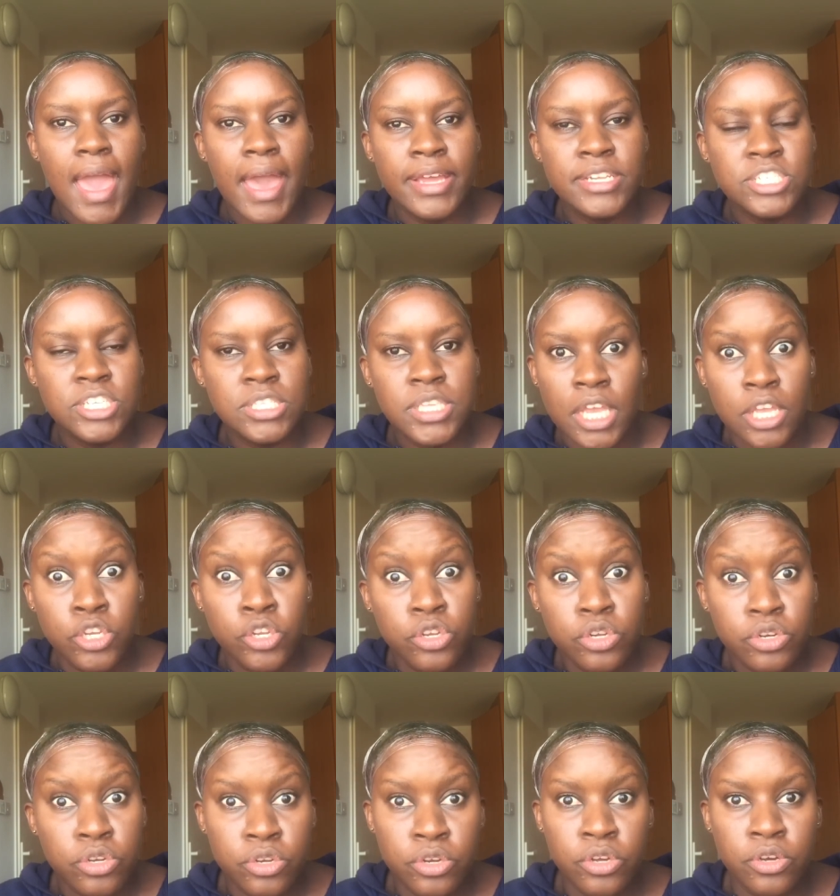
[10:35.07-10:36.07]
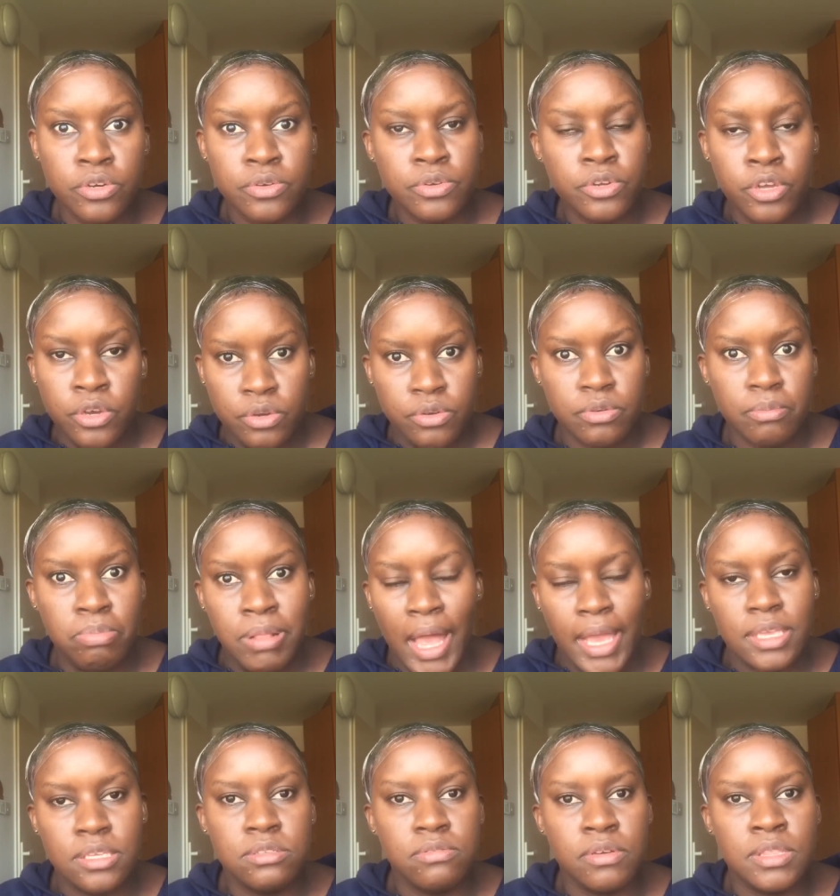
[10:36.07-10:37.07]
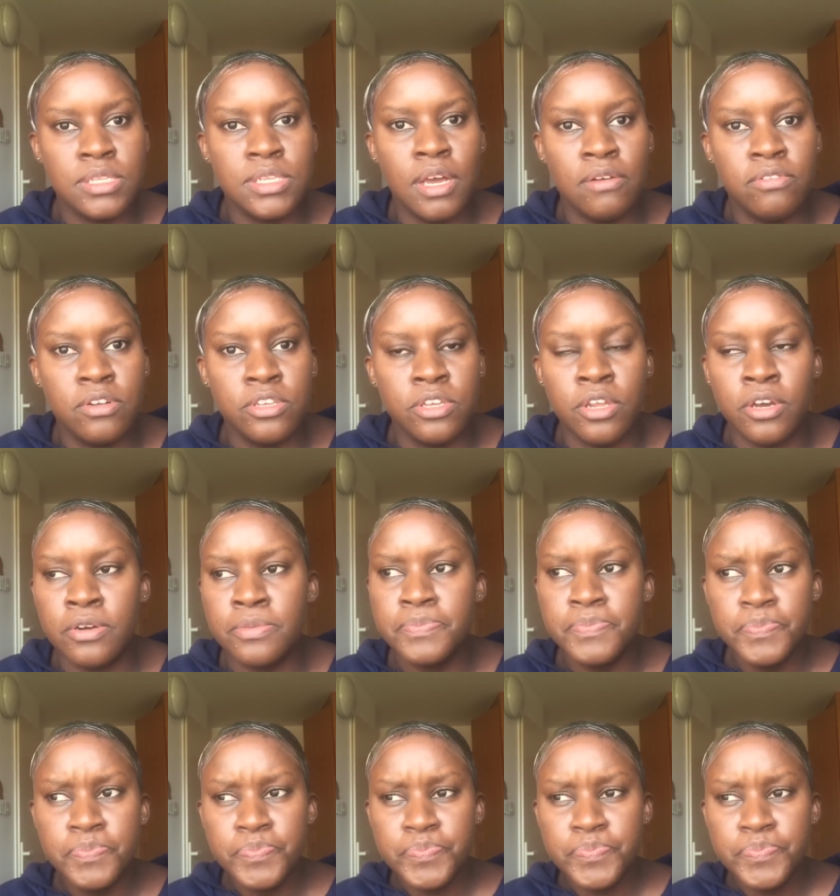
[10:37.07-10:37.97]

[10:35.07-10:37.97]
And she's like, no, black is for the devil, you know.